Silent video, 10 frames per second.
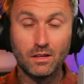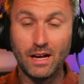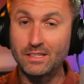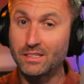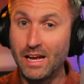
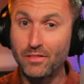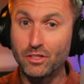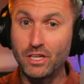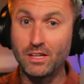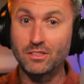Hasn't had the
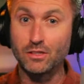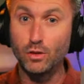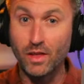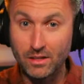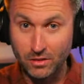chance to
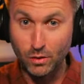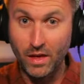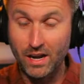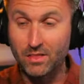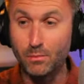do
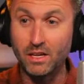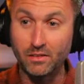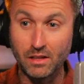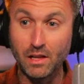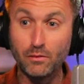that at the big
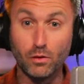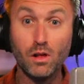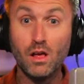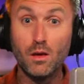league level,